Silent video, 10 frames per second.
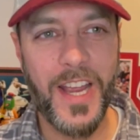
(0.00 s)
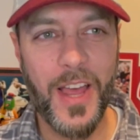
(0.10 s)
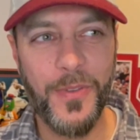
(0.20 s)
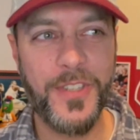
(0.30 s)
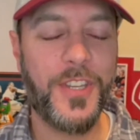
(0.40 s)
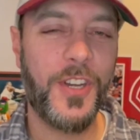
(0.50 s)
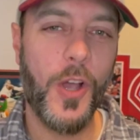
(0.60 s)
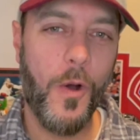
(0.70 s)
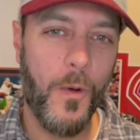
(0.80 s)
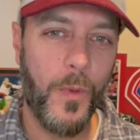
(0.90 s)
athlete's going to
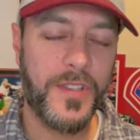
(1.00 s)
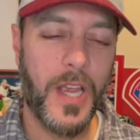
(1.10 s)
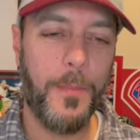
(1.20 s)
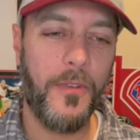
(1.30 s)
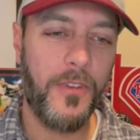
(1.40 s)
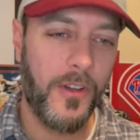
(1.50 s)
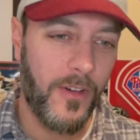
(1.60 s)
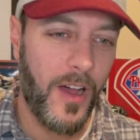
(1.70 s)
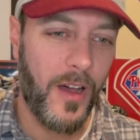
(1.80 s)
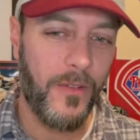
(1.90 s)
go on what type of
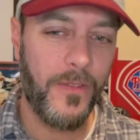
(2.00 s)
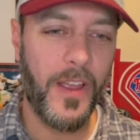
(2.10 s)
glove?